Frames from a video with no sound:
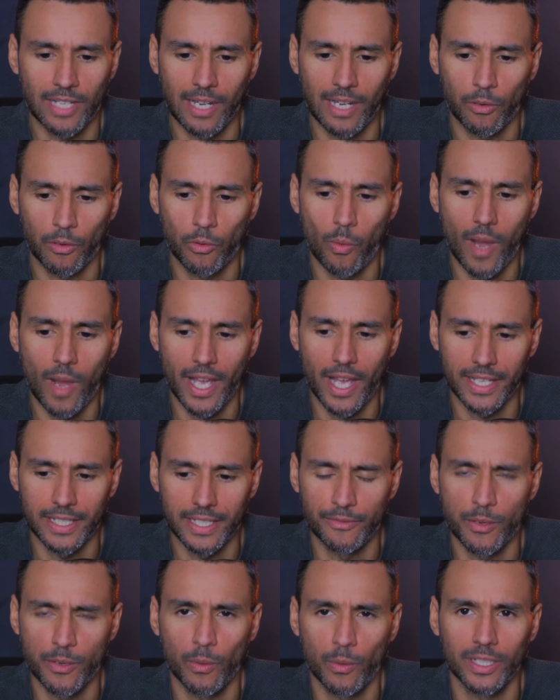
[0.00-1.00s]
Look how
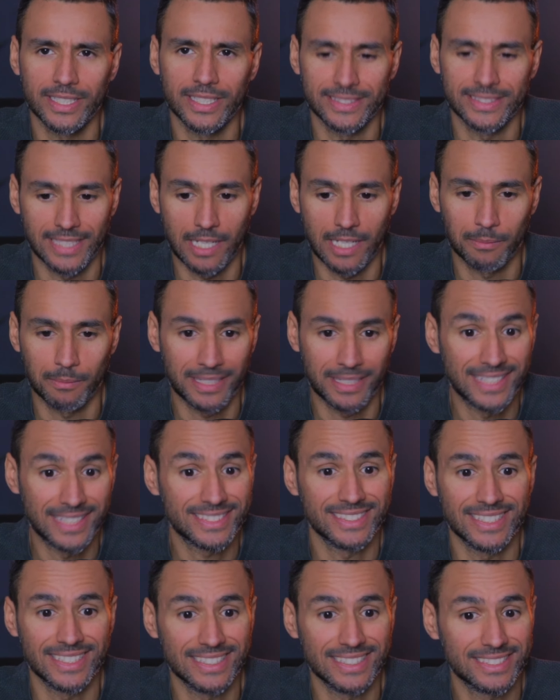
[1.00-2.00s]
quiet everyone is, and I'm
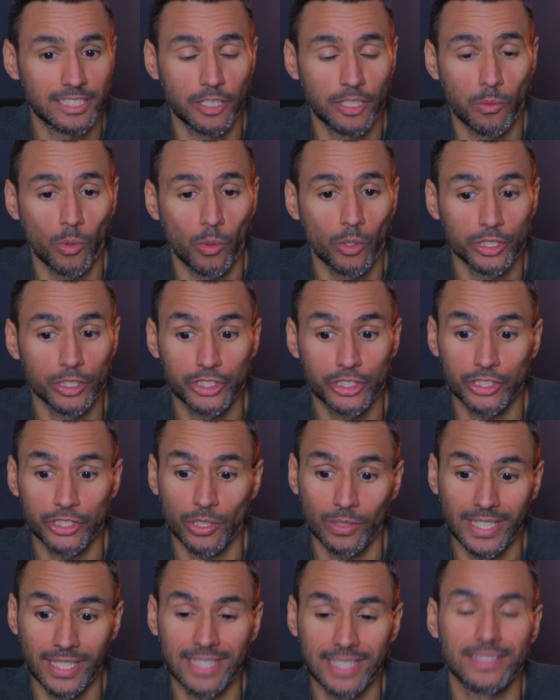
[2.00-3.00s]
guessing it's an
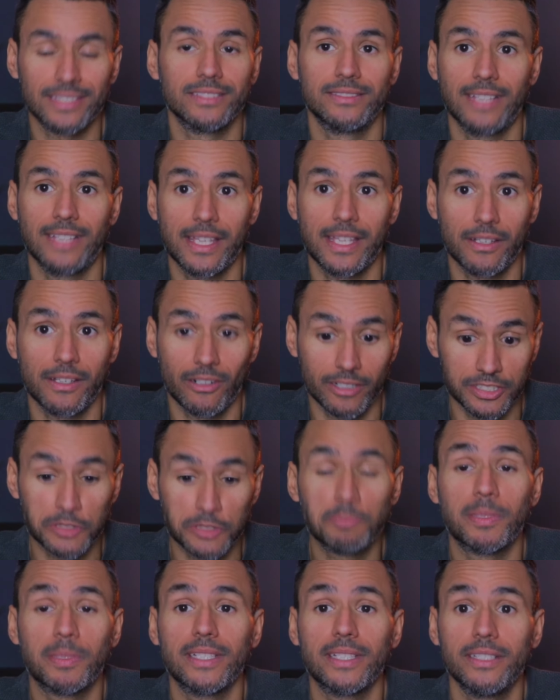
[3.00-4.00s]
award show that
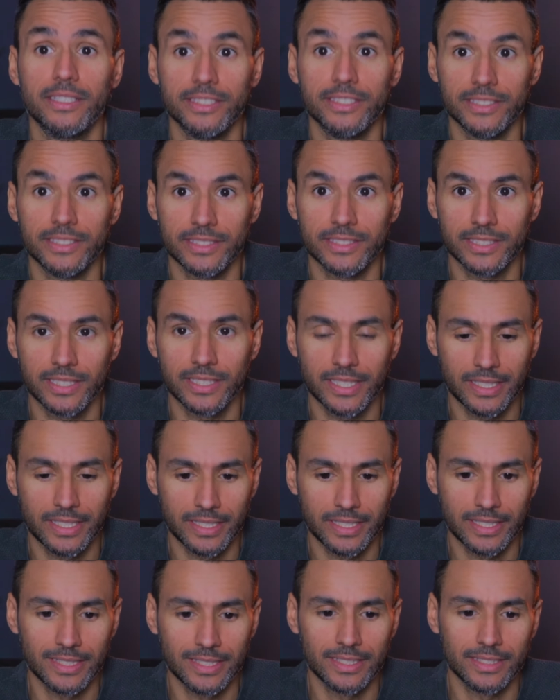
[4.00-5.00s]
are his peers.
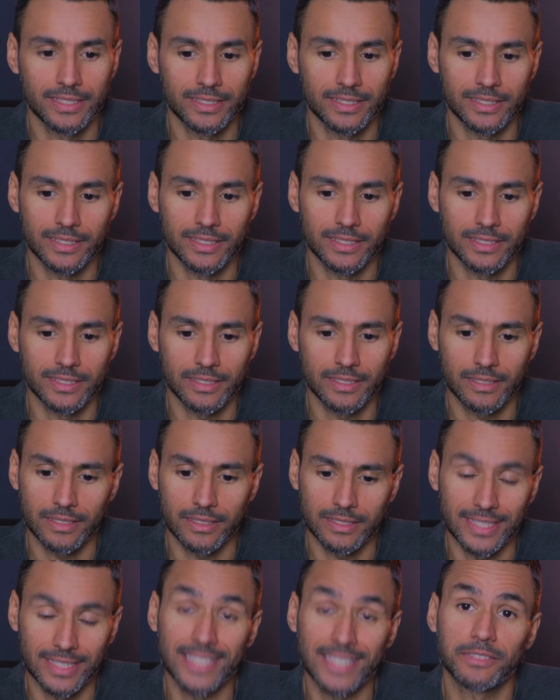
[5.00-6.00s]

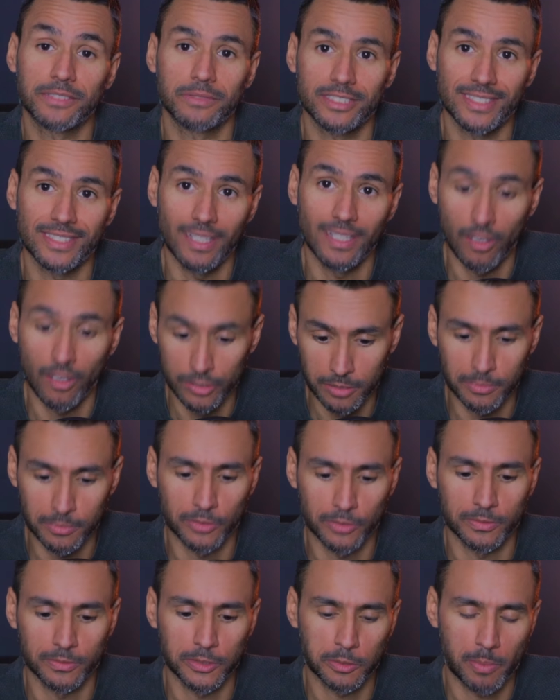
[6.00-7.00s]
That's the
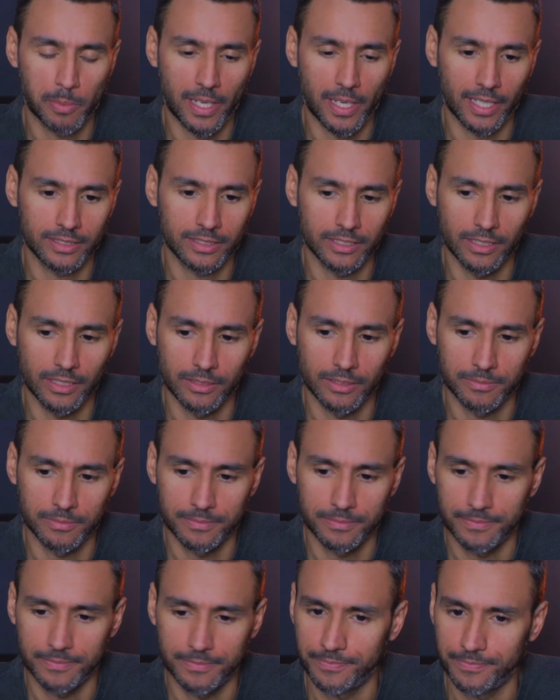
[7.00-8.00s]
ultimate respect,
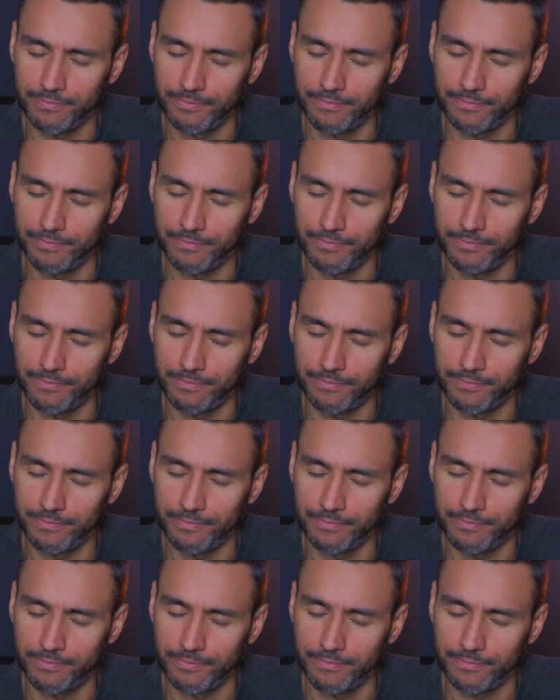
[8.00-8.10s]
yo.